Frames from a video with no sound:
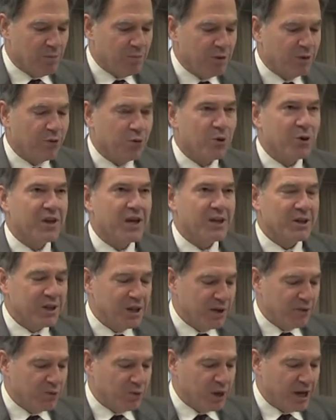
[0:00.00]
Before they
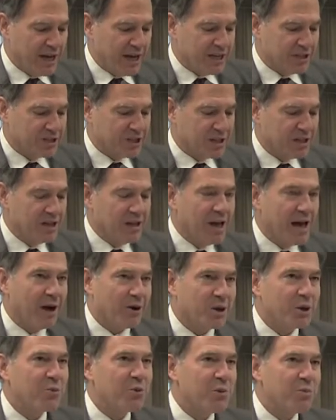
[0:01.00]
leave, we ask,
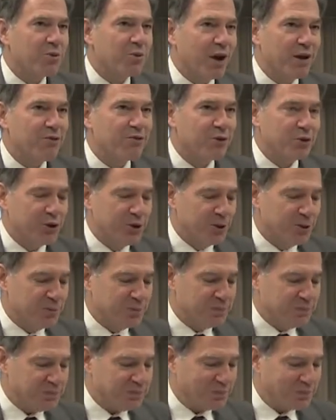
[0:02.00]
how can we pray for
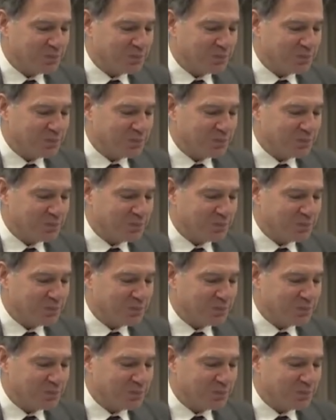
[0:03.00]
you?